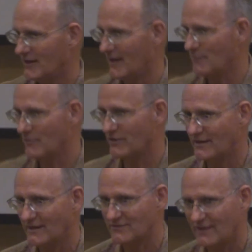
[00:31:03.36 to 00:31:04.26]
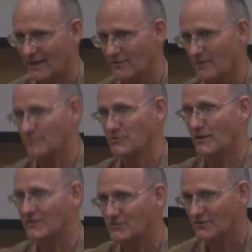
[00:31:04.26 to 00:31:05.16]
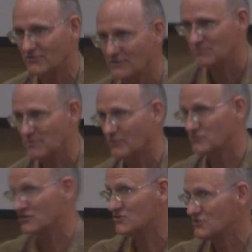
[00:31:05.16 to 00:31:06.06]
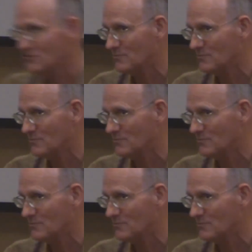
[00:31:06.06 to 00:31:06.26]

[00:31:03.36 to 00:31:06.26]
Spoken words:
has said, hey, we're going to get together. You guys are going to see this miracle, just